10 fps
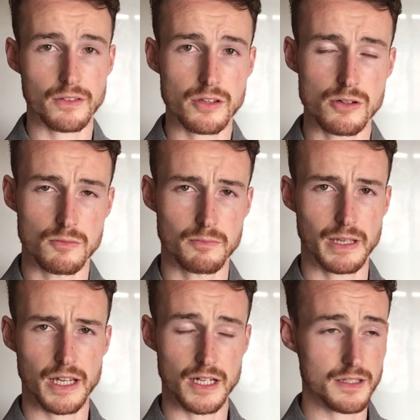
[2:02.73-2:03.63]
2
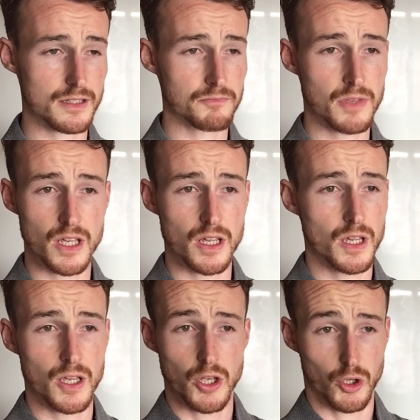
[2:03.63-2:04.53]
because
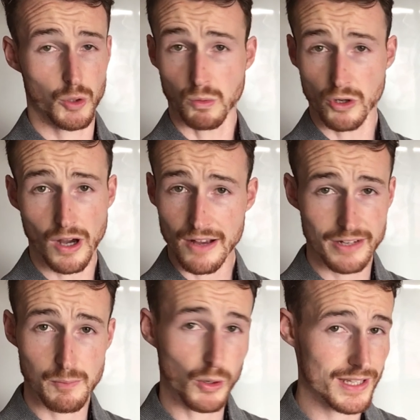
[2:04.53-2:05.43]
you will not have
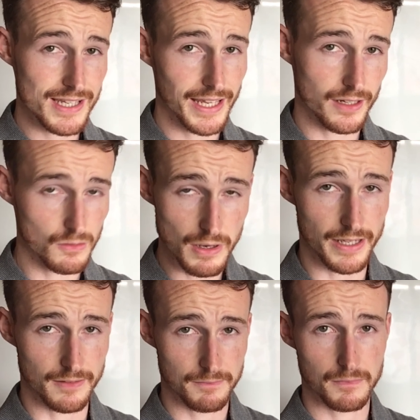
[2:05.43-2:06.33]
any points taken
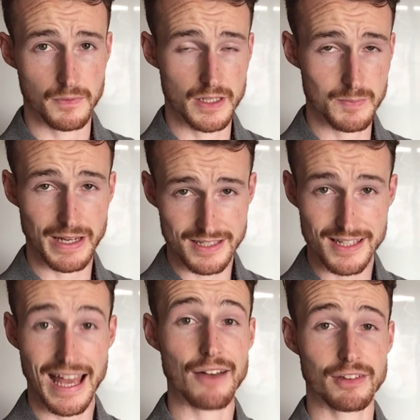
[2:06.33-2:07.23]
away. It's best
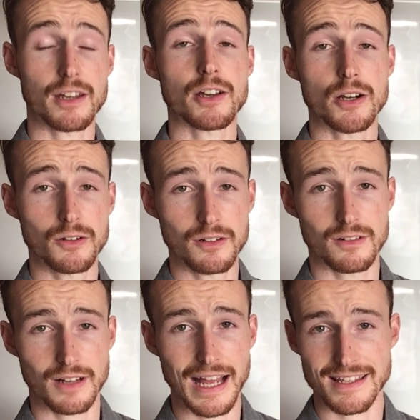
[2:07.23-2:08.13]
having a go
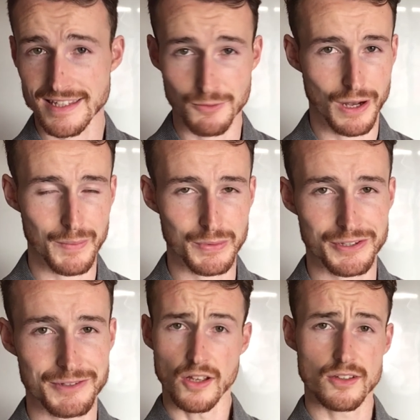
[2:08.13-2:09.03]
and see what
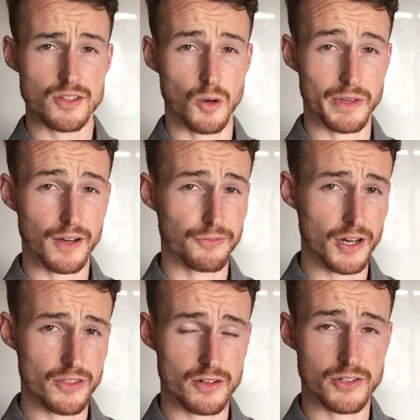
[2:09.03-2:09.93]
happens. So without
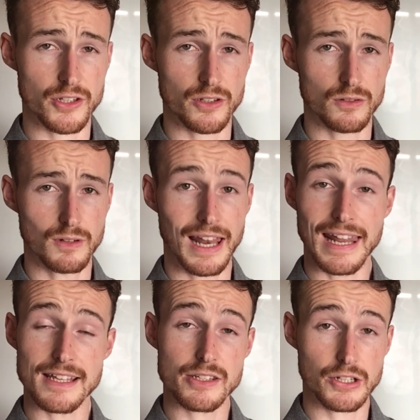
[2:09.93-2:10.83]
further ado,
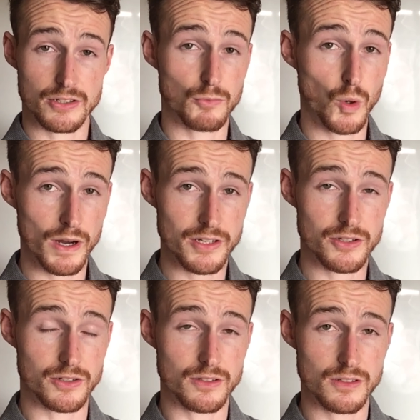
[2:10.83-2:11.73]
let's look at some
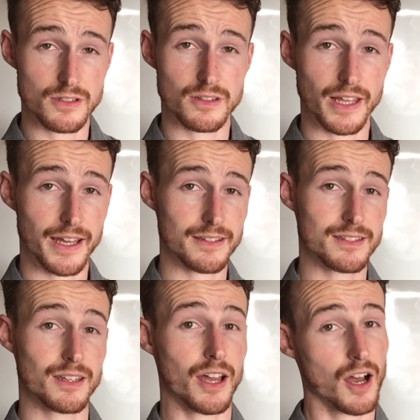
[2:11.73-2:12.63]
questions
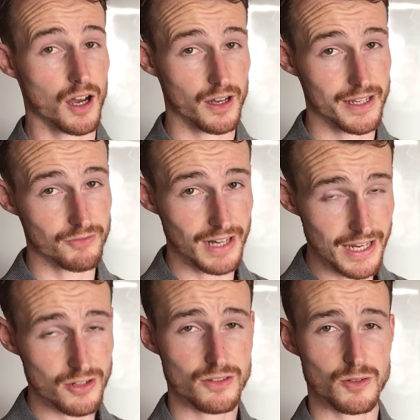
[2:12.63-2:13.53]
that are in
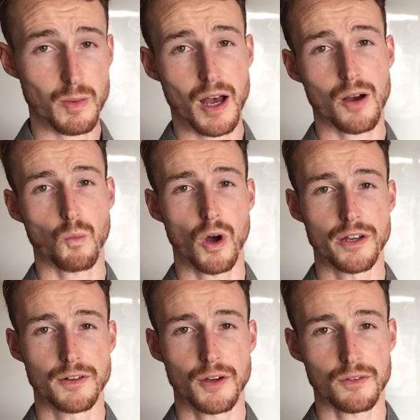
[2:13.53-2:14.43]
relation to part
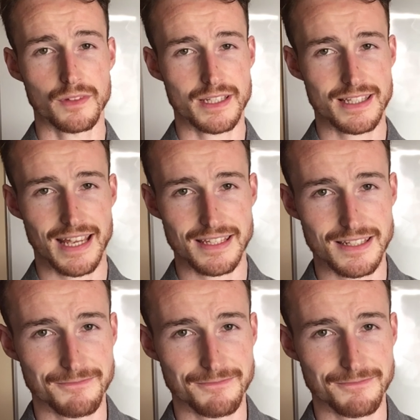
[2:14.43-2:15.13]
1 of this test.